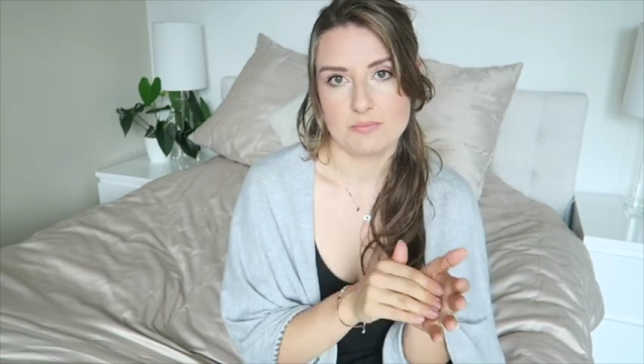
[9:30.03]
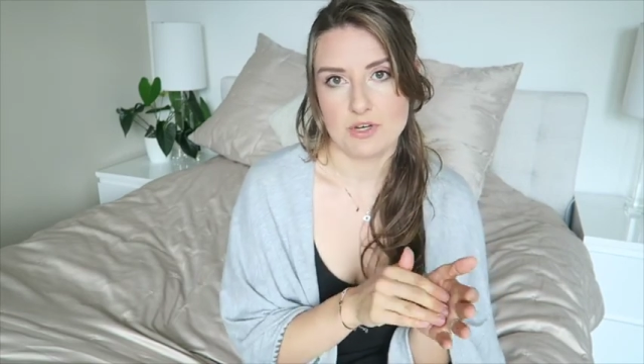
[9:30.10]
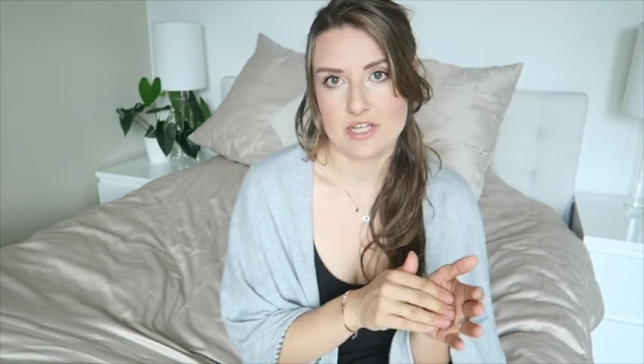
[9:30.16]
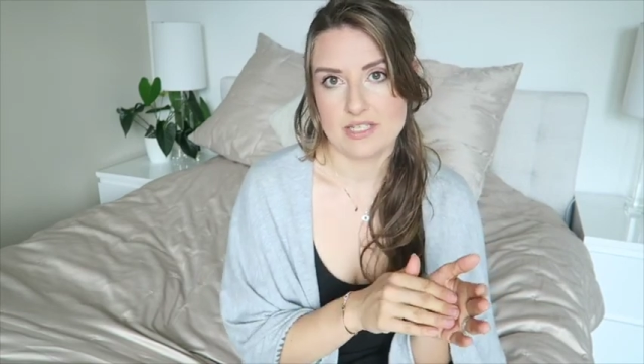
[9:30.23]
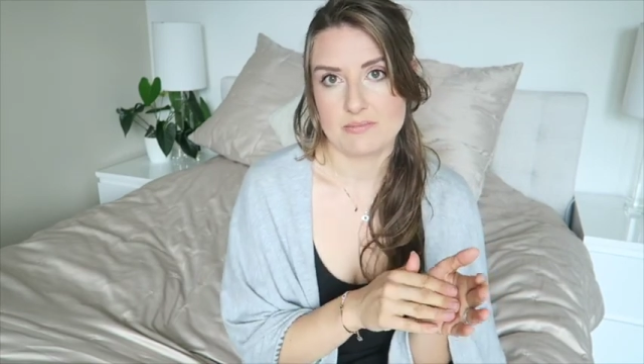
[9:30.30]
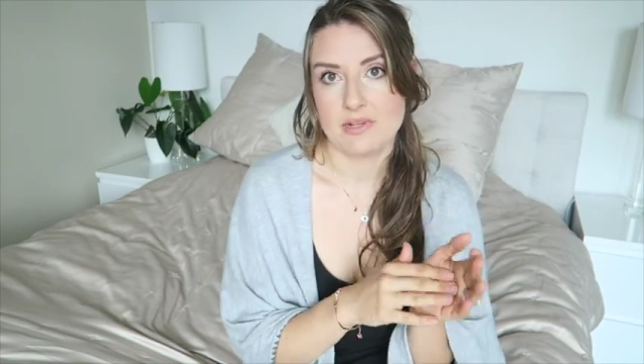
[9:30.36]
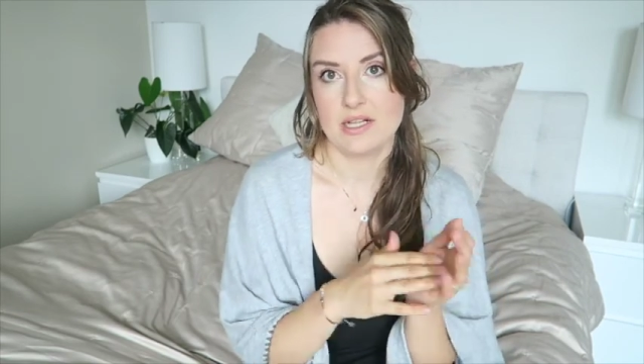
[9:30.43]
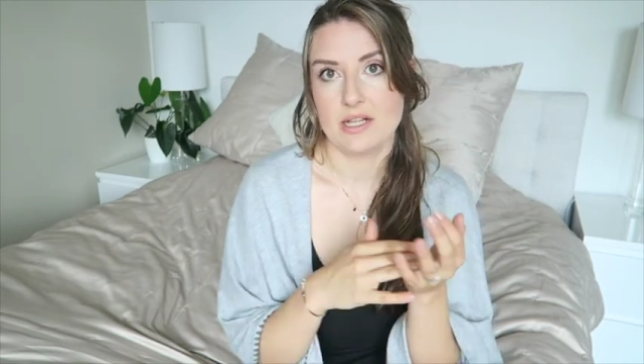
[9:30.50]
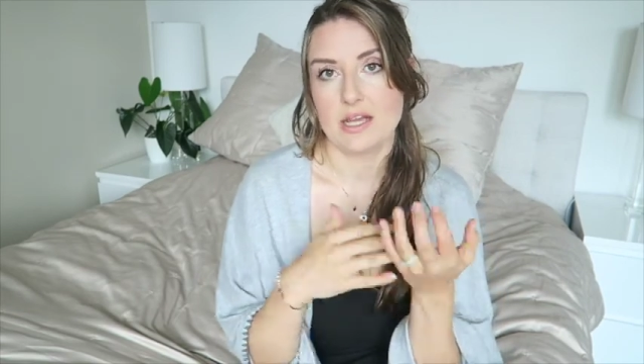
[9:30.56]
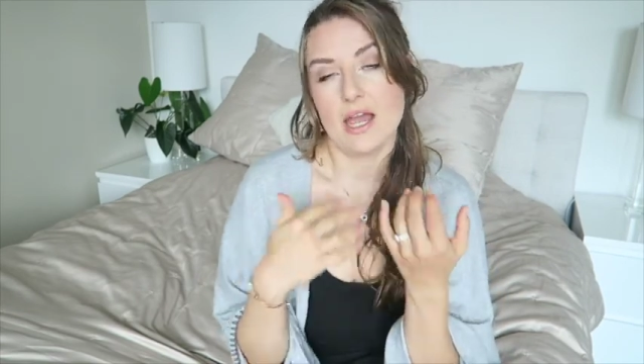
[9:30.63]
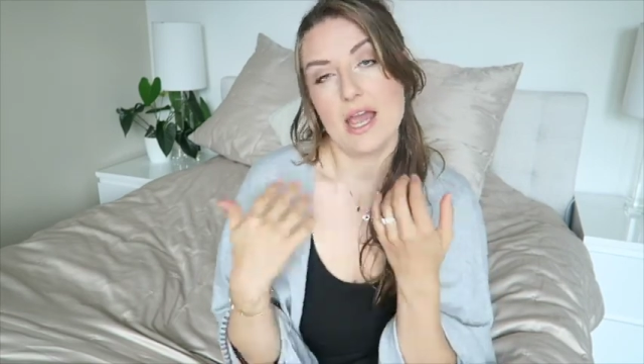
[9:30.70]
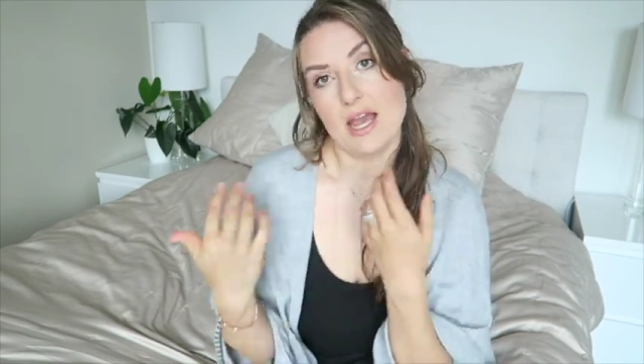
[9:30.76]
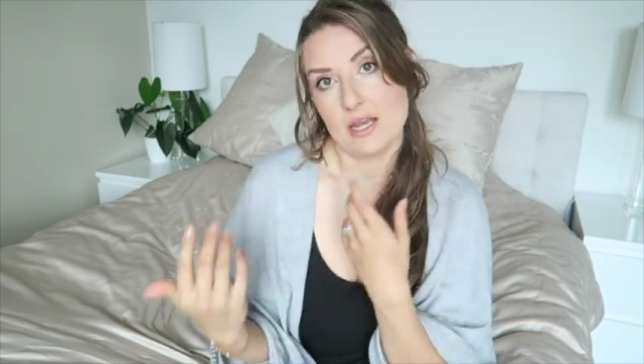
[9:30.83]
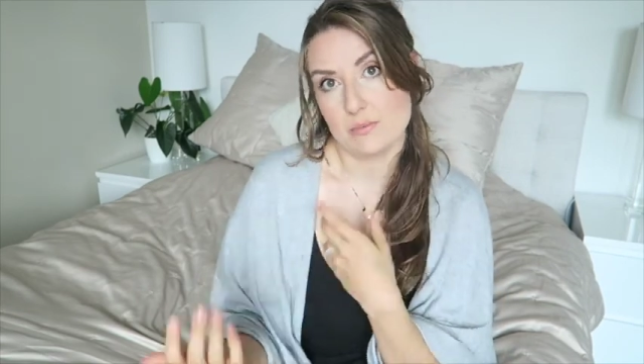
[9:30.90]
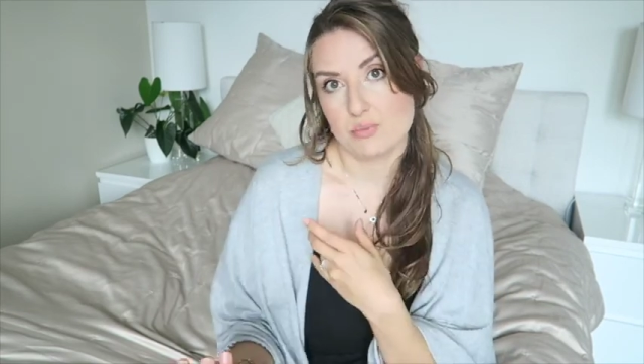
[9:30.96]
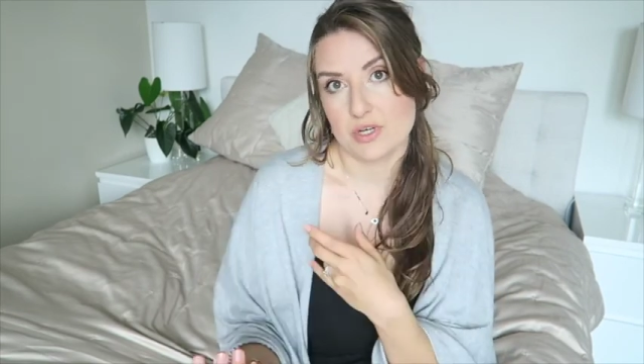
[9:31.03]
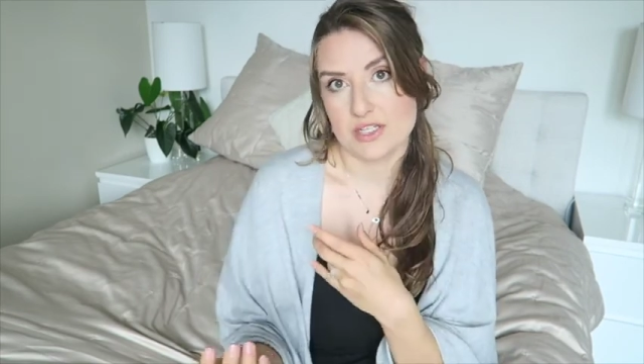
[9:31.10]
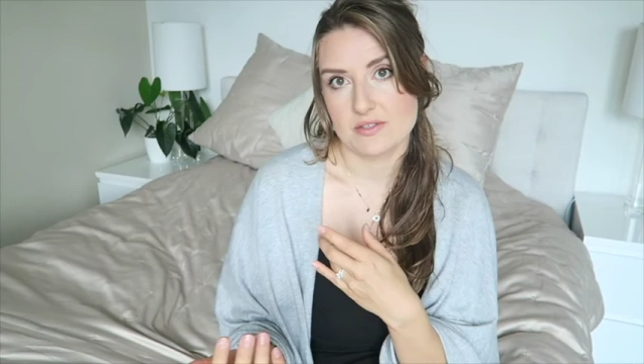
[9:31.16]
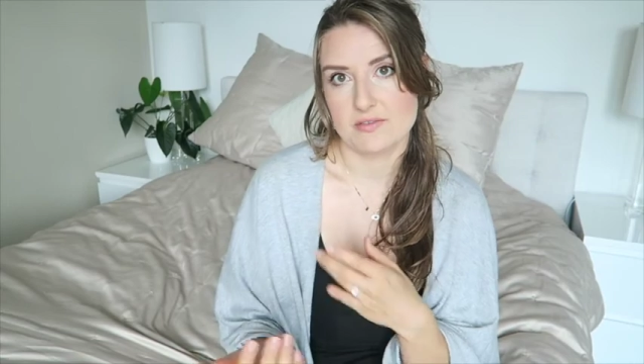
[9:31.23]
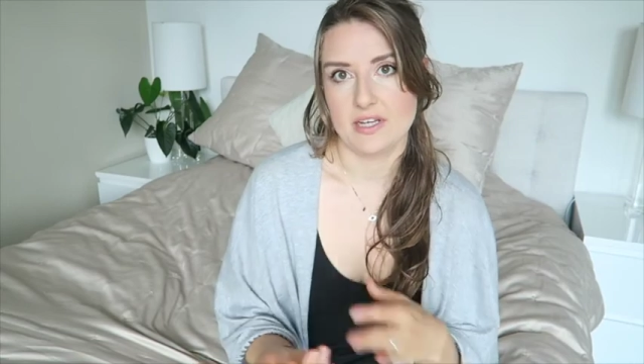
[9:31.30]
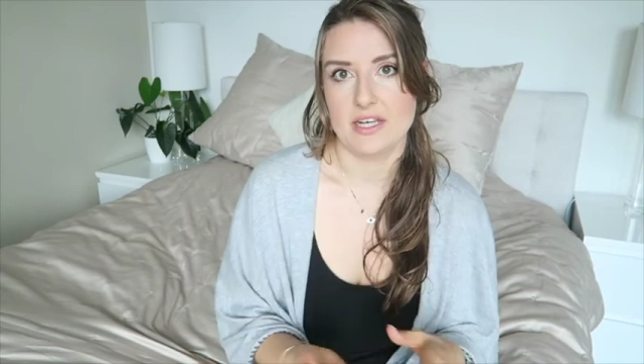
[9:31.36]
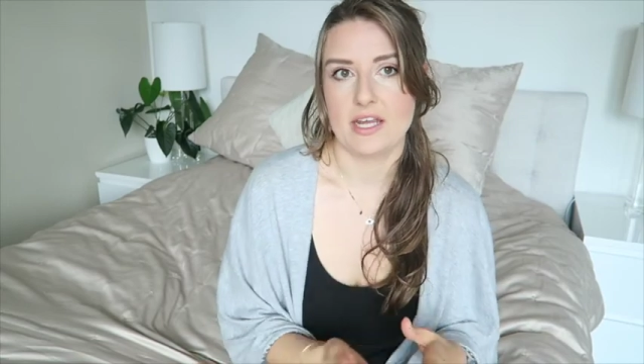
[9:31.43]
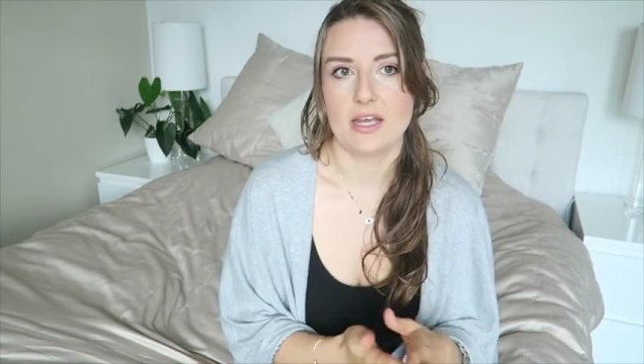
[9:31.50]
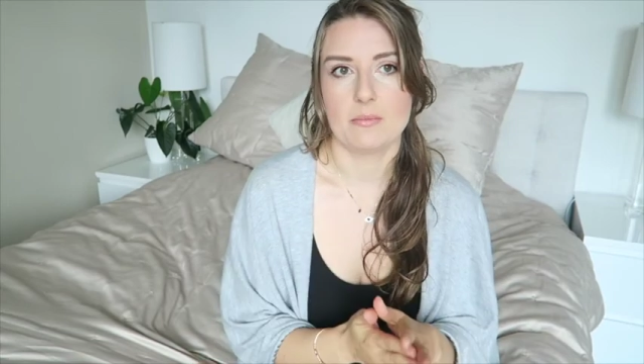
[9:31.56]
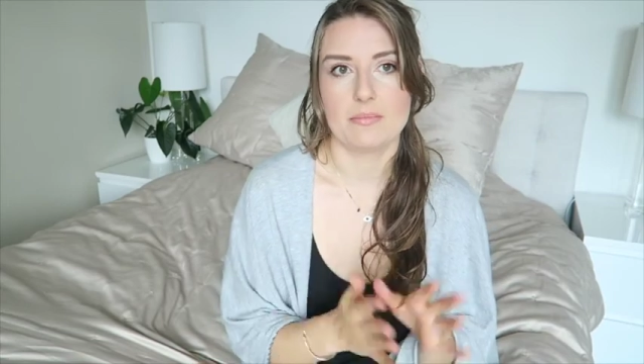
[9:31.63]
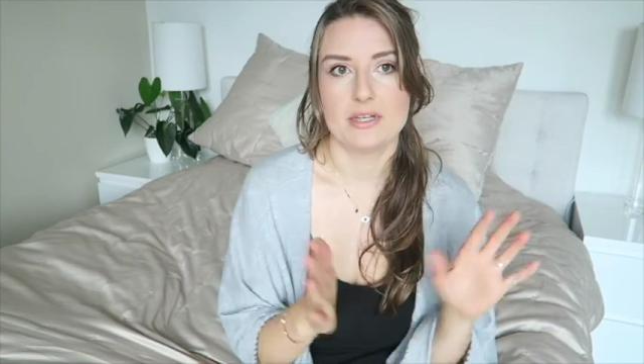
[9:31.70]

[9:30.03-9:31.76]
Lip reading: breast milk and breastfeeding,